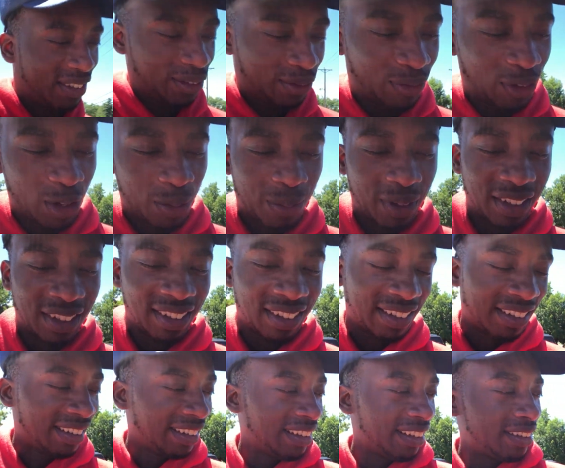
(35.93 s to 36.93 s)
You feel me?
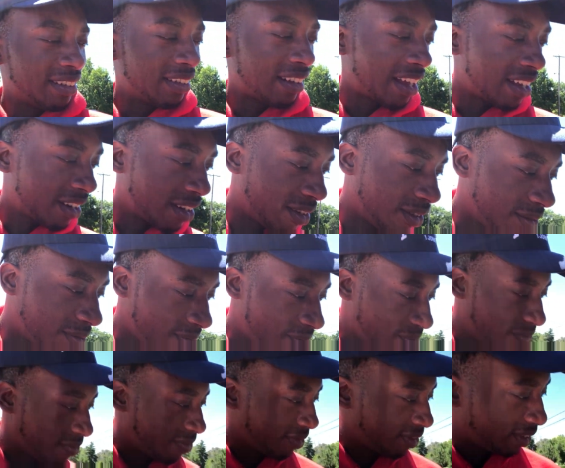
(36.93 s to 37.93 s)
Lycan,
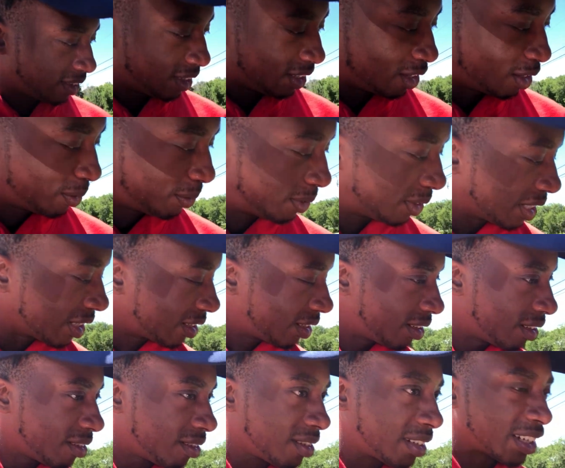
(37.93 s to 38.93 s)
you know what I'm saying?
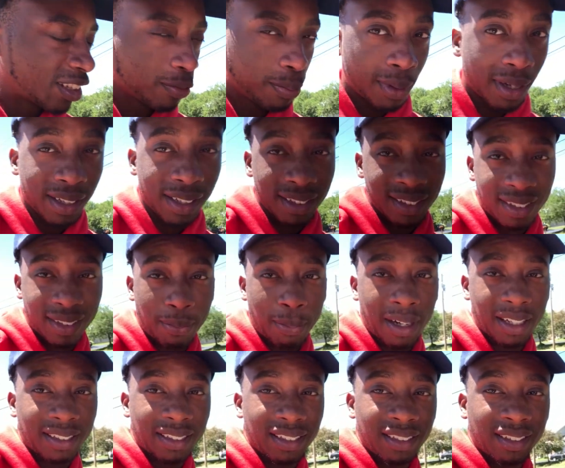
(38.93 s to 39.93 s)
He don't like spikes,
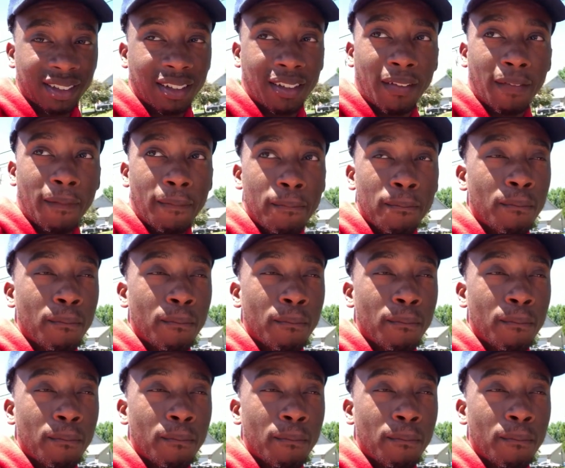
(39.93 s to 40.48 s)
spicy stuff.